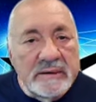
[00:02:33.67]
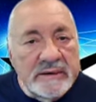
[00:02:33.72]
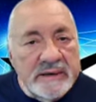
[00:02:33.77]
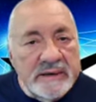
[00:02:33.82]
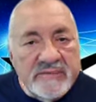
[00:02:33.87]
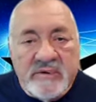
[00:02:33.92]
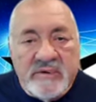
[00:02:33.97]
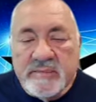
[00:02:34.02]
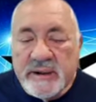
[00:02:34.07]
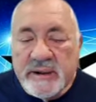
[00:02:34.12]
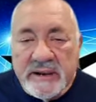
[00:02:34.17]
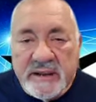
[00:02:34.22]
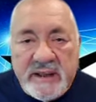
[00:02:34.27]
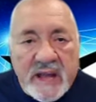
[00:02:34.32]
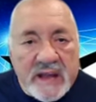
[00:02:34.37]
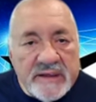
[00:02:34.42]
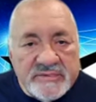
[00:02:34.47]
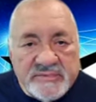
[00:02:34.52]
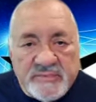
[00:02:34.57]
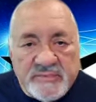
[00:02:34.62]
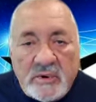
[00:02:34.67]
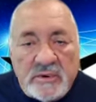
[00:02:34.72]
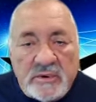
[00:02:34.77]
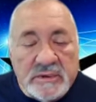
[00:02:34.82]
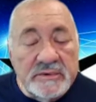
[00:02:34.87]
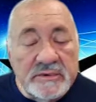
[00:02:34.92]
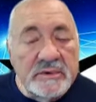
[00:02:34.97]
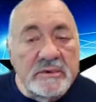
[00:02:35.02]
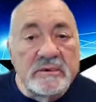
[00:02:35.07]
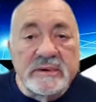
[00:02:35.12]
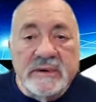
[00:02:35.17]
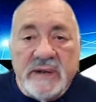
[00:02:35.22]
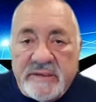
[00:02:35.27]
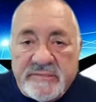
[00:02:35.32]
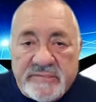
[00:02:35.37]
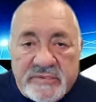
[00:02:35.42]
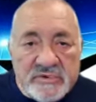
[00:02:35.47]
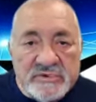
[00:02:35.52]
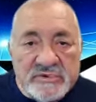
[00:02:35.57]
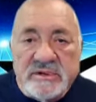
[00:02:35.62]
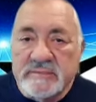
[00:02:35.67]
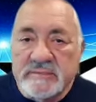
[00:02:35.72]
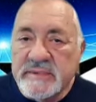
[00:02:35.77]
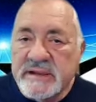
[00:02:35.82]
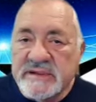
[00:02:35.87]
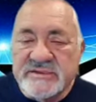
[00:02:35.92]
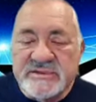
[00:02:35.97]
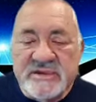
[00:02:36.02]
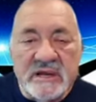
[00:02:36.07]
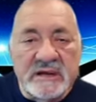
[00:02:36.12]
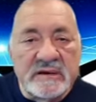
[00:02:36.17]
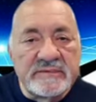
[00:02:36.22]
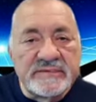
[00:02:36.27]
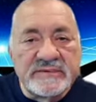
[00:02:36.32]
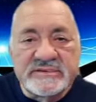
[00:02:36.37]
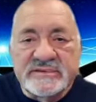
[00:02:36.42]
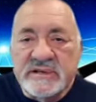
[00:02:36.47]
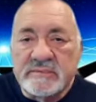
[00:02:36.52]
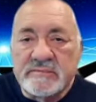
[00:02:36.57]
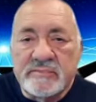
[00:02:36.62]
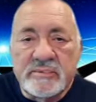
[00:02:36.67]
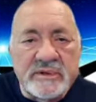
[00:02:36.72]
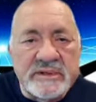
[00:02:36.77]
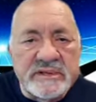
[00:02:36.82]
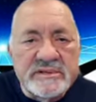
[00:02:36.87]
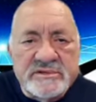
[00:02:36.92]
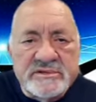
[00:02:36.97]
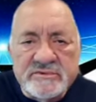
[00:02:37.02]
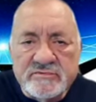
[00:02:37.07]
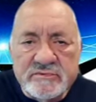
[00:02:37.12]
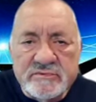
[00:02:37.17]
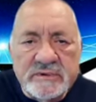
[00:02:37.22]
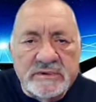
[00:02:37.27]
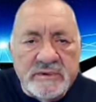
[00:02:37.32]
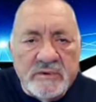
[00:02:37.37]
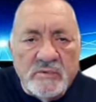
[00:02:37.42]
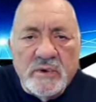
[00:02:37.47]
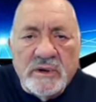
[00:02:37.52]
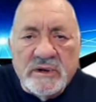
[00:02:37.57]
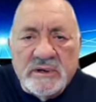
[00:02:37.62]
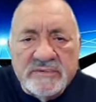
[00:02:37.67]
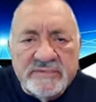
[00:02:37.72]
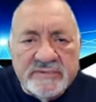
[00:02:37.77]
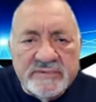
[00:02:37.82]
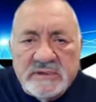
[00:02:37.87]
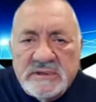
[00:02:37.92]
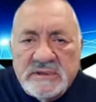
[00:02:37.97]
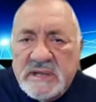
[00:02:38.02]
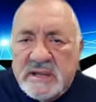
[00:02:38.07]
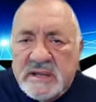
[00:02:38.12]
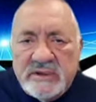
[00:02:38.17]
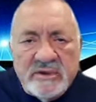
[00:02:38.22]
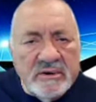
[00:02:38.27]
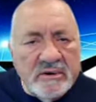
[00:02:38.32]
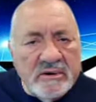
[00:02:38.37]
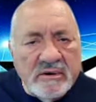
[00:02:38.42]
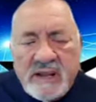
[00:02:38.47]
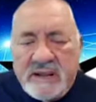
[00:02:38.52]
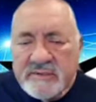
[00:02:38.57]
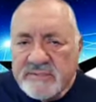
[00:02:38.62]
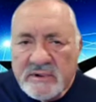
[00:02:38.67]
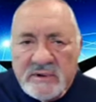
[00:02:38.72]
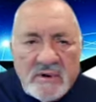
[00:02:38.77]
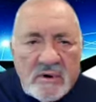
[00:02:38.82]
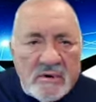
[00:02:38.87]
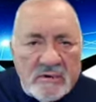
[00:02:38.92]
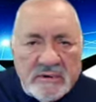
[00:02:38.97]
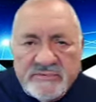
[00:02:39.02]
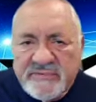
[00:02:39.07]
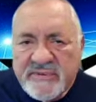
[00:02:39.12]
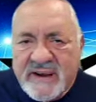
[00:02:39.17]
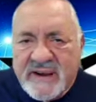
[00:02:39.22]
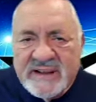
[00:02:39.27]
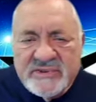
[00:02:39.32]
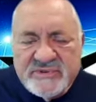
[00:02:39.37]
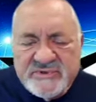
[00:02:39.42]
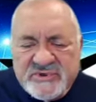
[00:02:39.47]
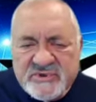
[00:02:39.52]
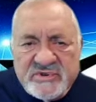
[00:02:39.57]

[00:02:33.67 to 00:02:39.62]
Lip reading: and everybody I've spoken to, and I've used it myself, has said, boy, this is really wonderful. You don't have to go and find